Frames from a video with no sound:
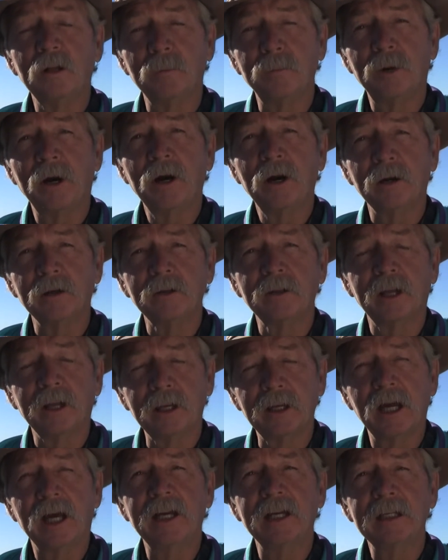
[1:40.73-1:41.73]
apart. They
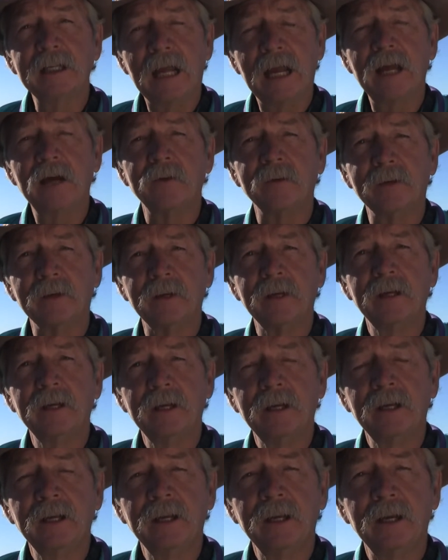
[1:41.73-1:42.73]
cut it down.
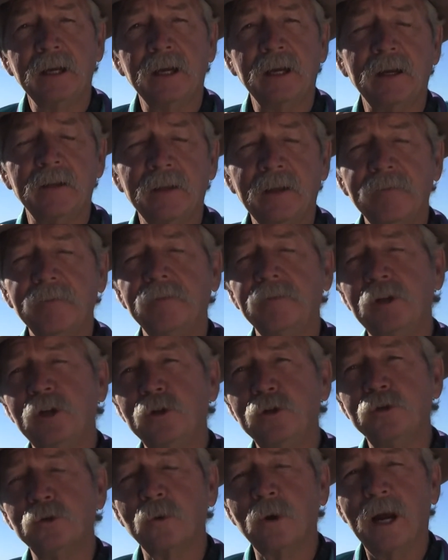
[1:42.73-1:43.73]
They've
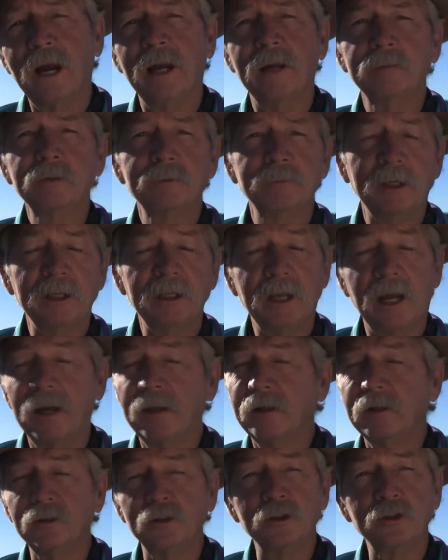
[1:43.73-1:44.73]
used ramps, but now
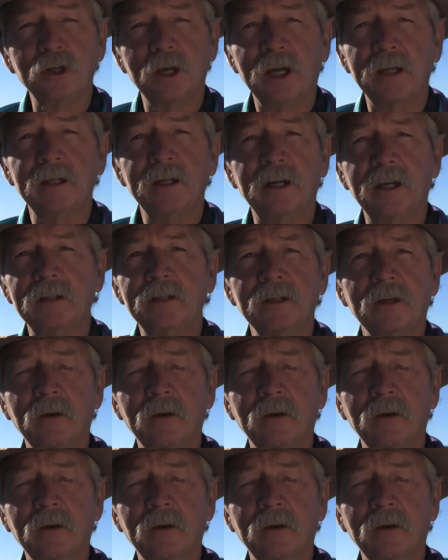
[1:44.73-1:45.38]
they're just cutting it at the